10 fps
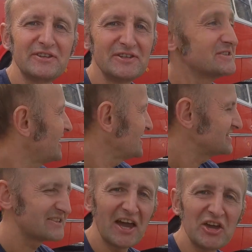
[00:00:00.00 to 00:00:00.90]
this
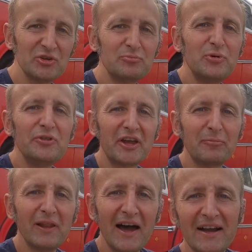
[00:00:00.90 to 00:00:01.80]
nice Aion Pool Tech
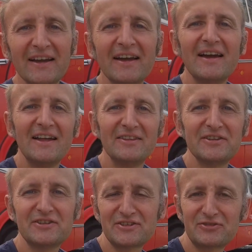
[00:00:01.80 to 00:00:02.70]
plug and
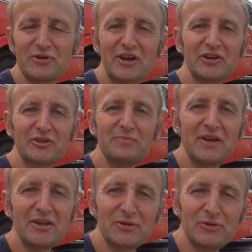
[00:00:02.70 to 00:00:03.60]
this triggered
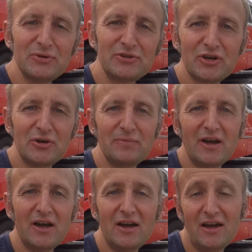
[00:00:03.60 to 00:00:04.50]
me to do some
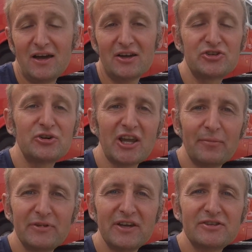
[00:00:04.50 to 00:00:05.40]
uh, short
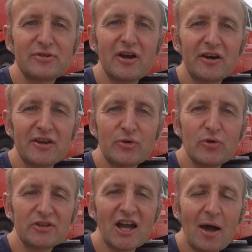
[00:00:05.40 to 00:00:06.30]
updates regarding
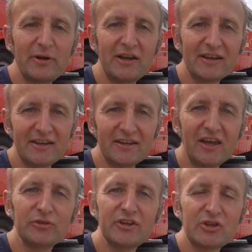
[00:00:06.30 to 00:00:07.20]
what's happening in
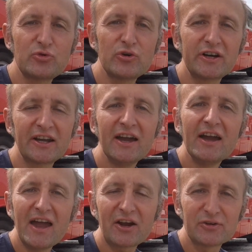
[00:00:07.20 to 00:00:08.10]
Aion network
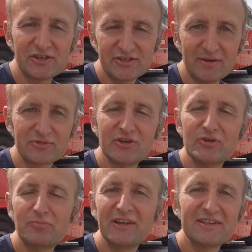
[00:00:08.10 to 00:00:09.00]
ecosystem.
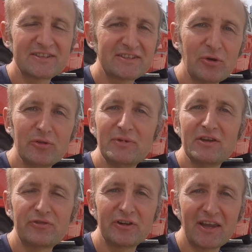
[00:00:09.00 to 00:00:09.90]
So please stay with
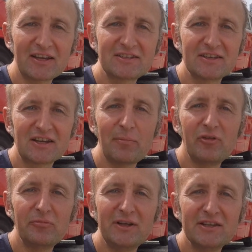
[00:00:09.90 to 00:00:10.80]
me for the next uh,
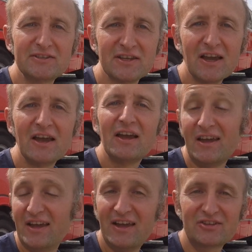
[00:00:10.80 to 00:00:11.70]
couple of minutes,
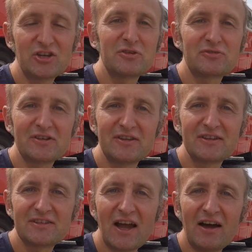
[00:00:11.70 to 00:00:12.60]
uh, some interesting
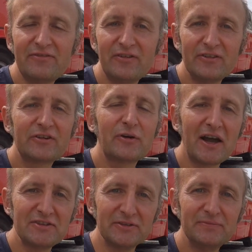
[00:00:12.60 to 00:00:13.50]
stuff on the
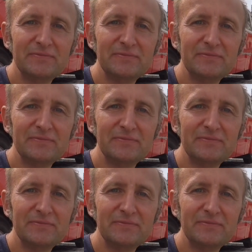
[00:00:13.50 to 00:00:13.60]
horizon.